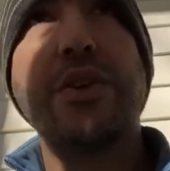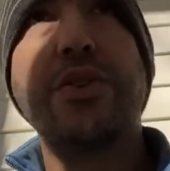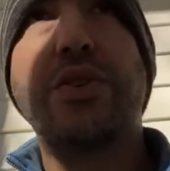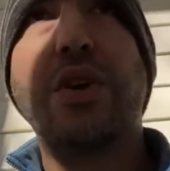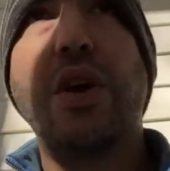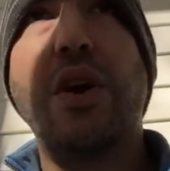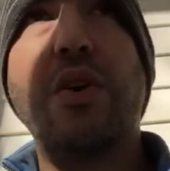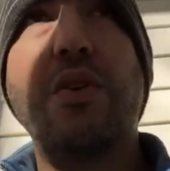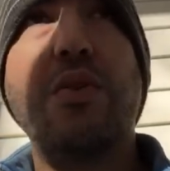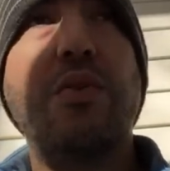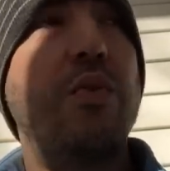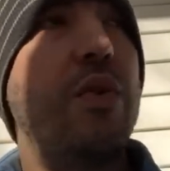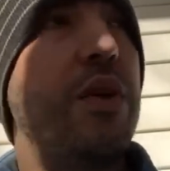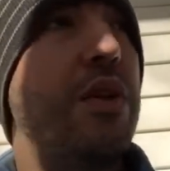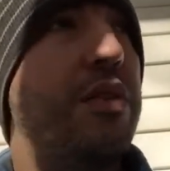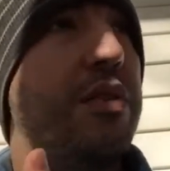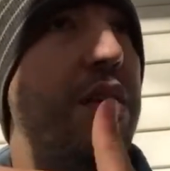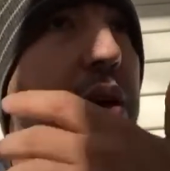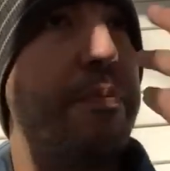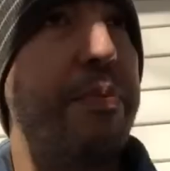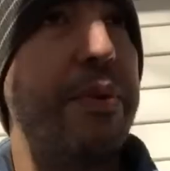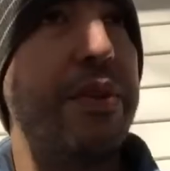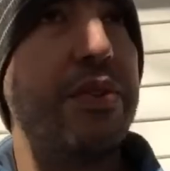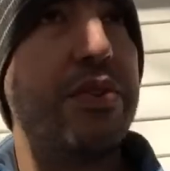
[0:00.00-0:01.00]
So we
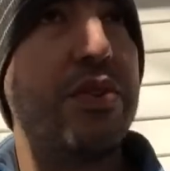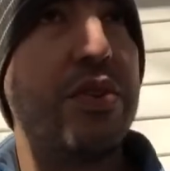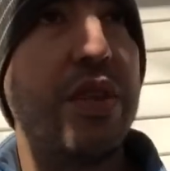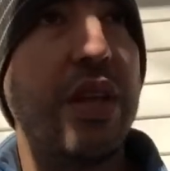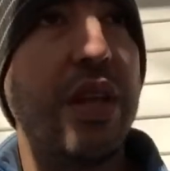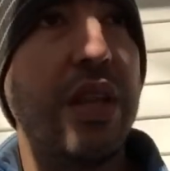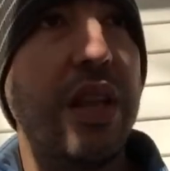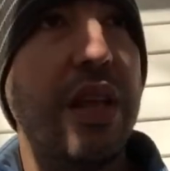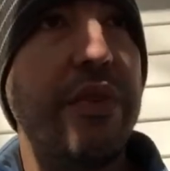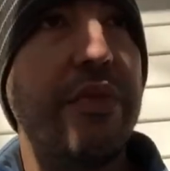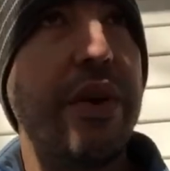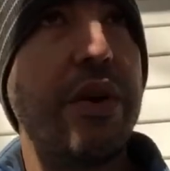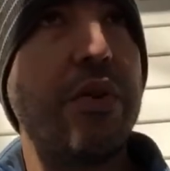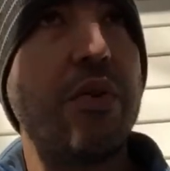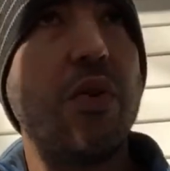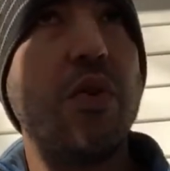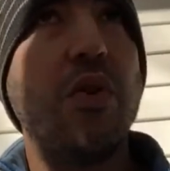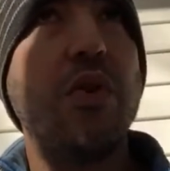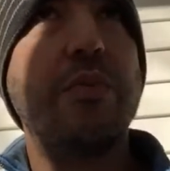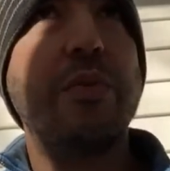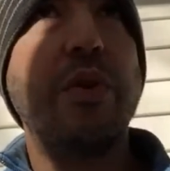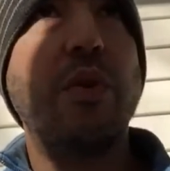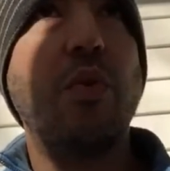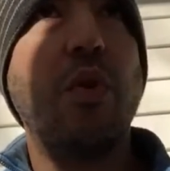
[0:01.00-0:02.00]
dip into the living
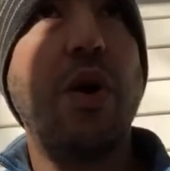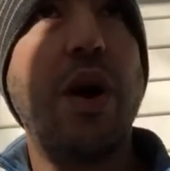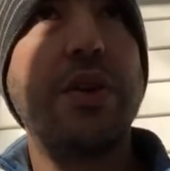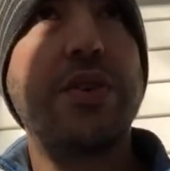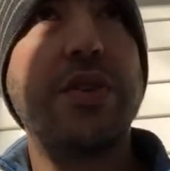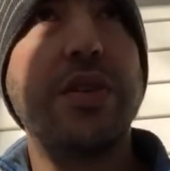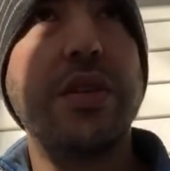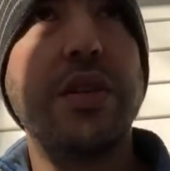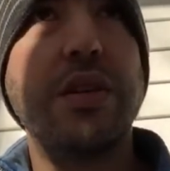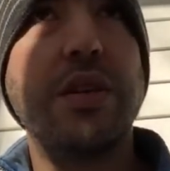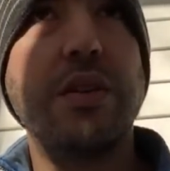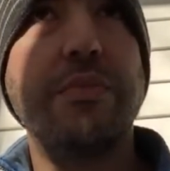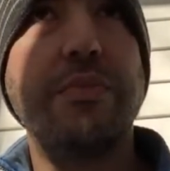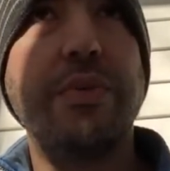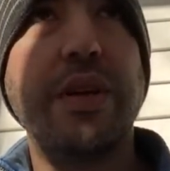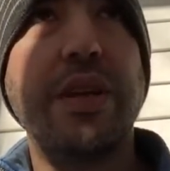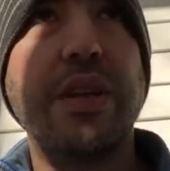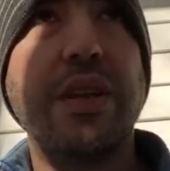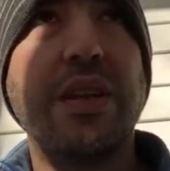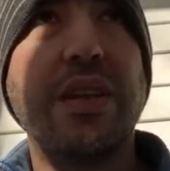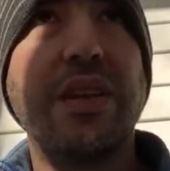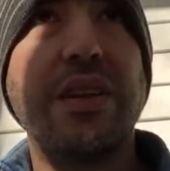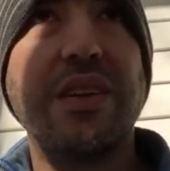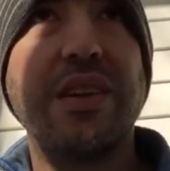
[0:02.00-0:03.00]
room, you watch a little
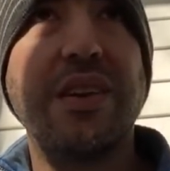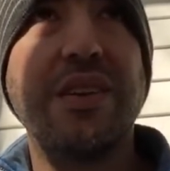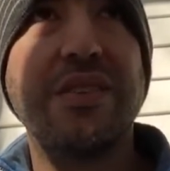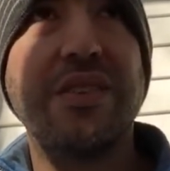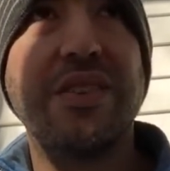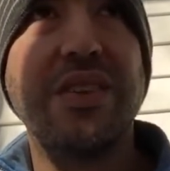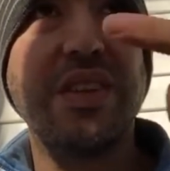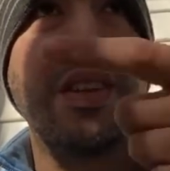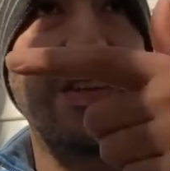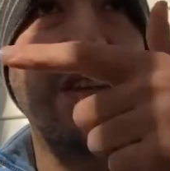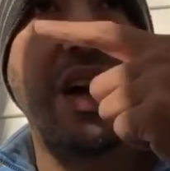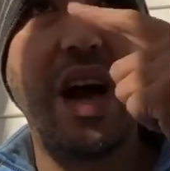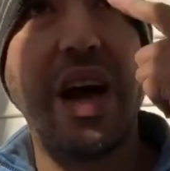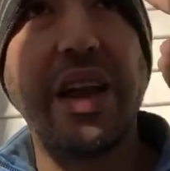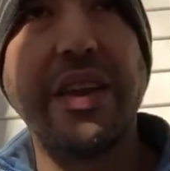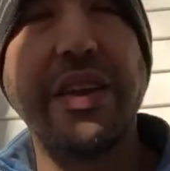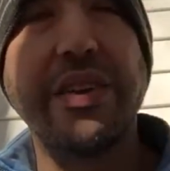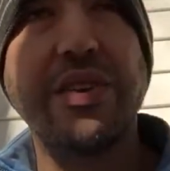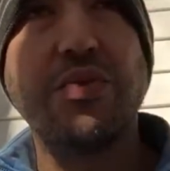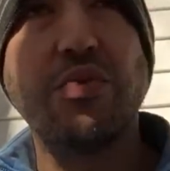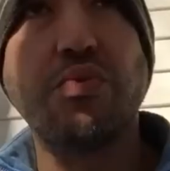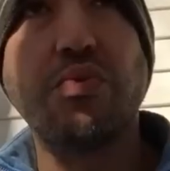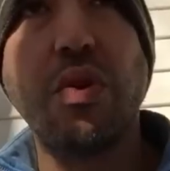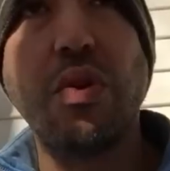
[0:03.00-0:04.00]
bit, the kind
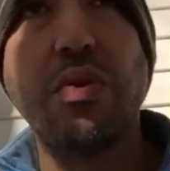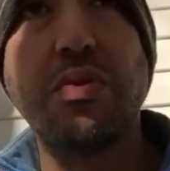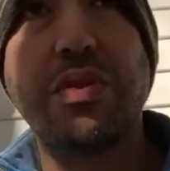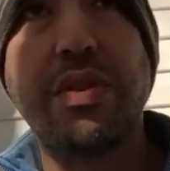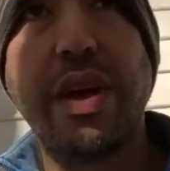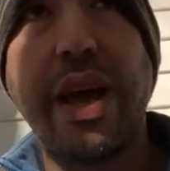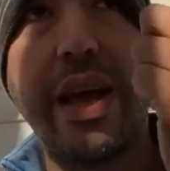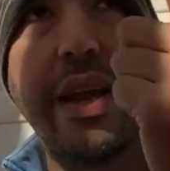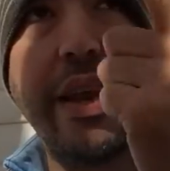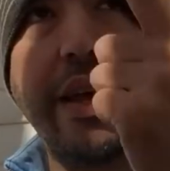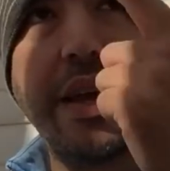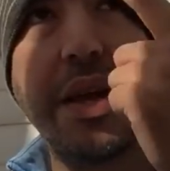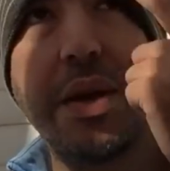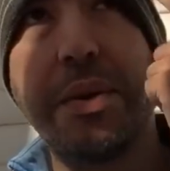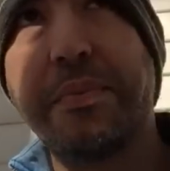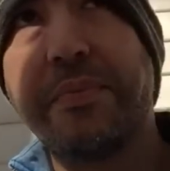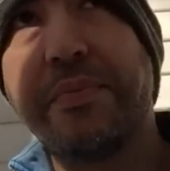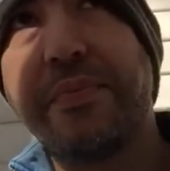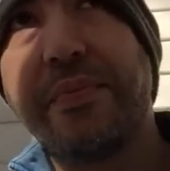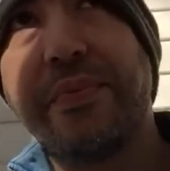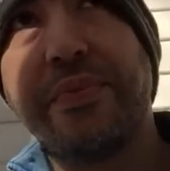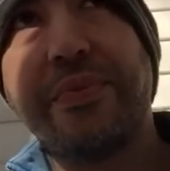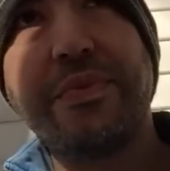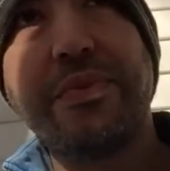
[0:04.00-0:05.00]
of this
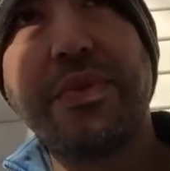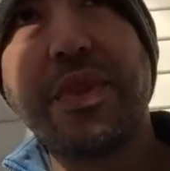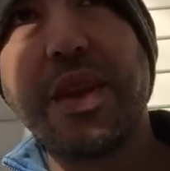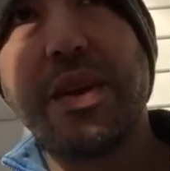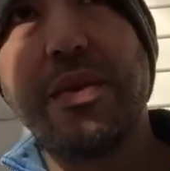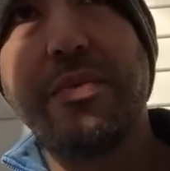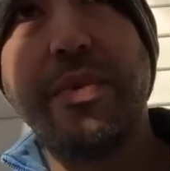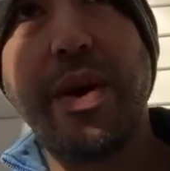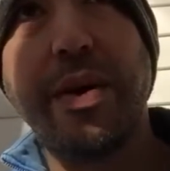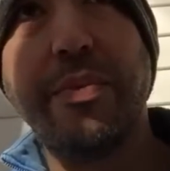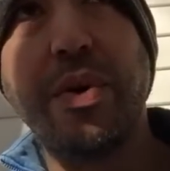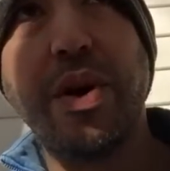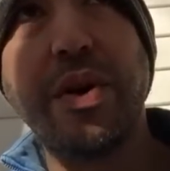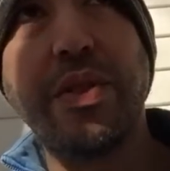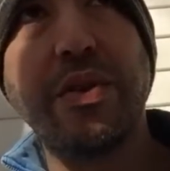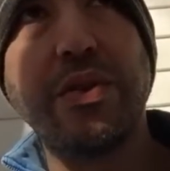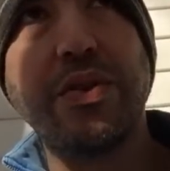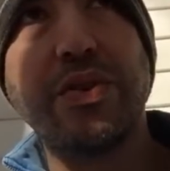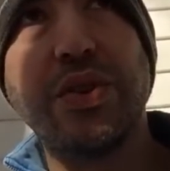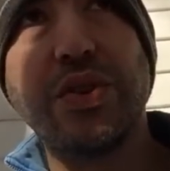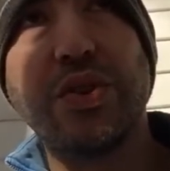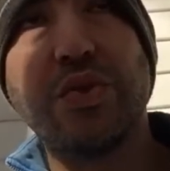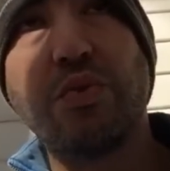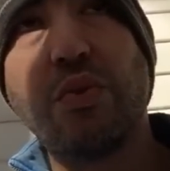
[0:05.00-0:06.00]
rotating, my
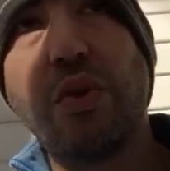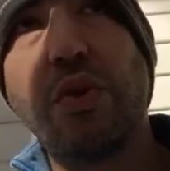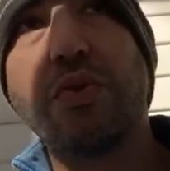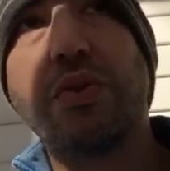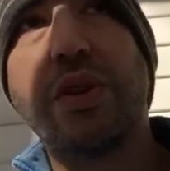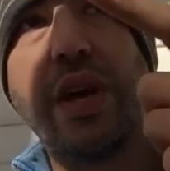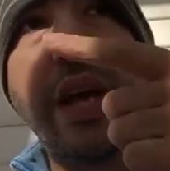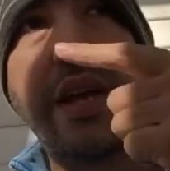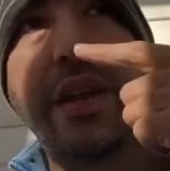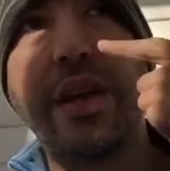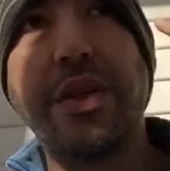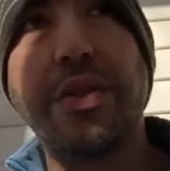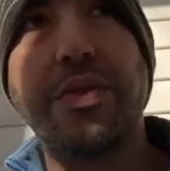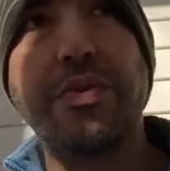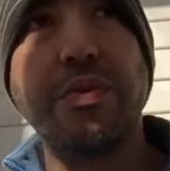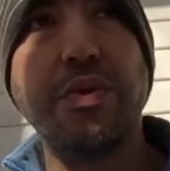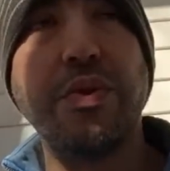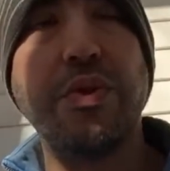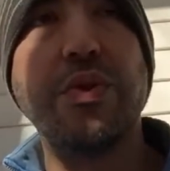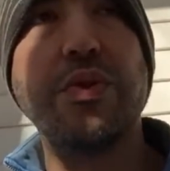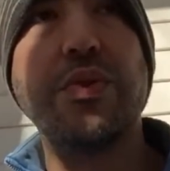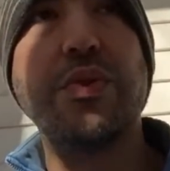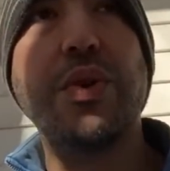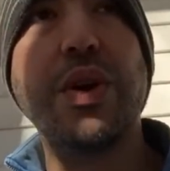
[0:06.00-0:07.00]
mother is just rotating
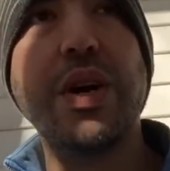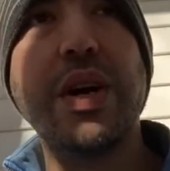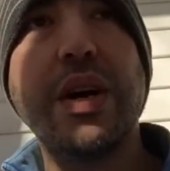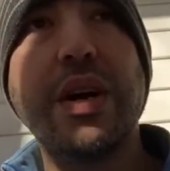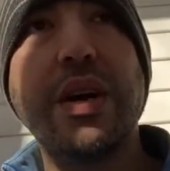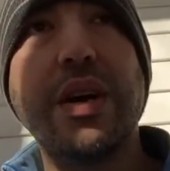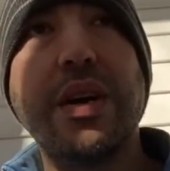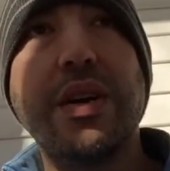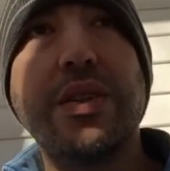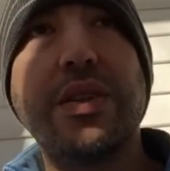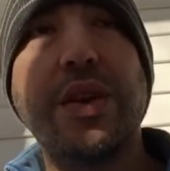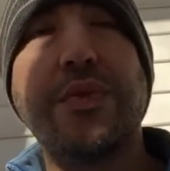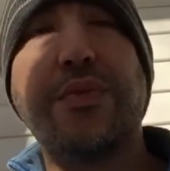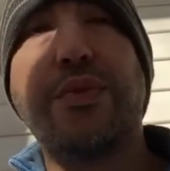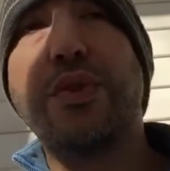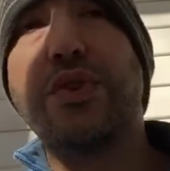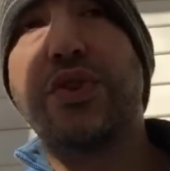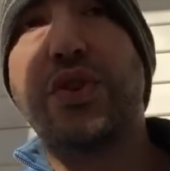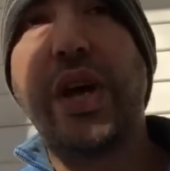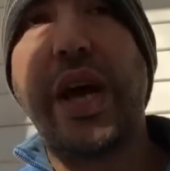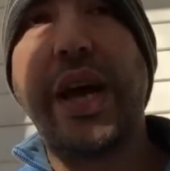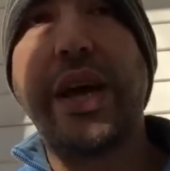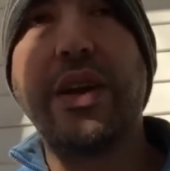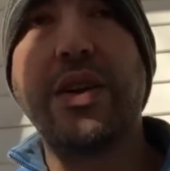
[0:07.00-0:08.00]
through
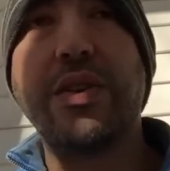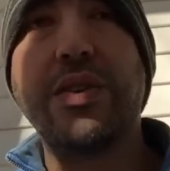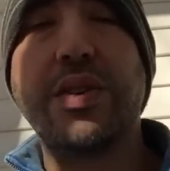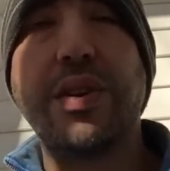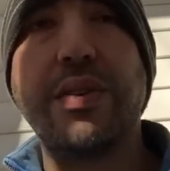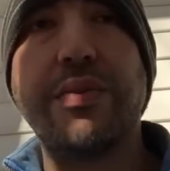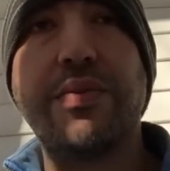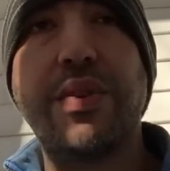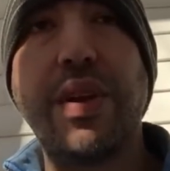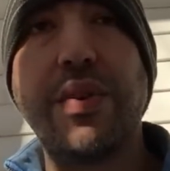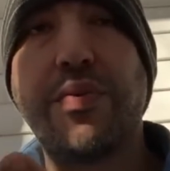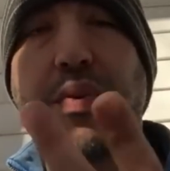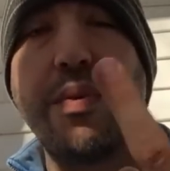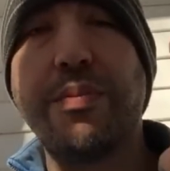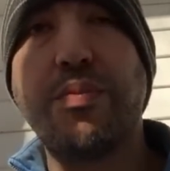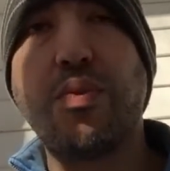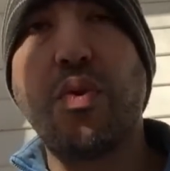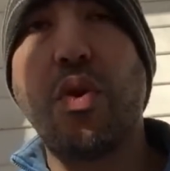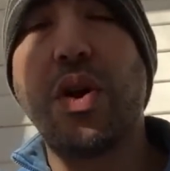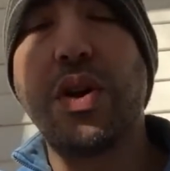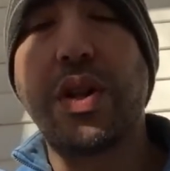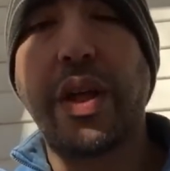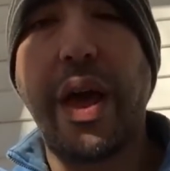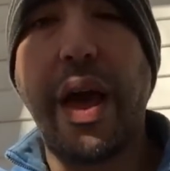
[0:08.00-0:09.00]
different channels of different
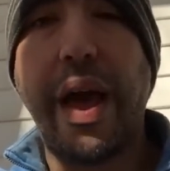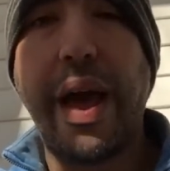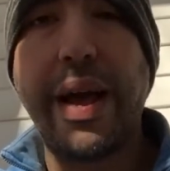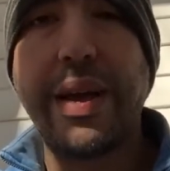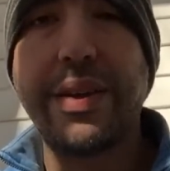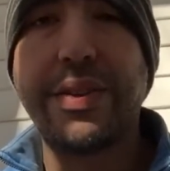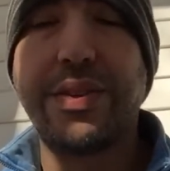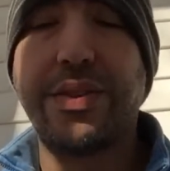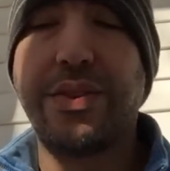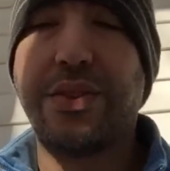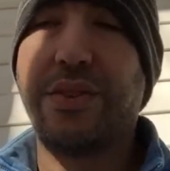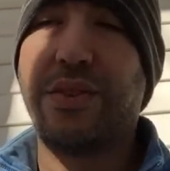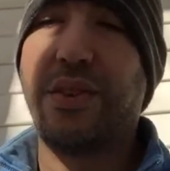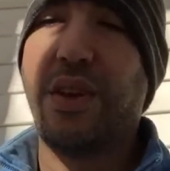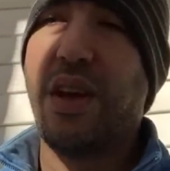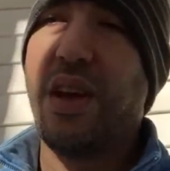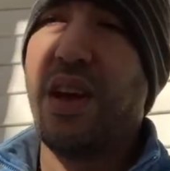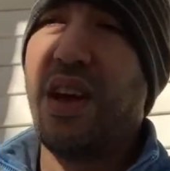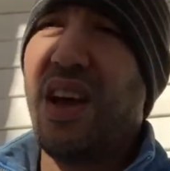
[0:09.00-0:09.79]
broadcasts.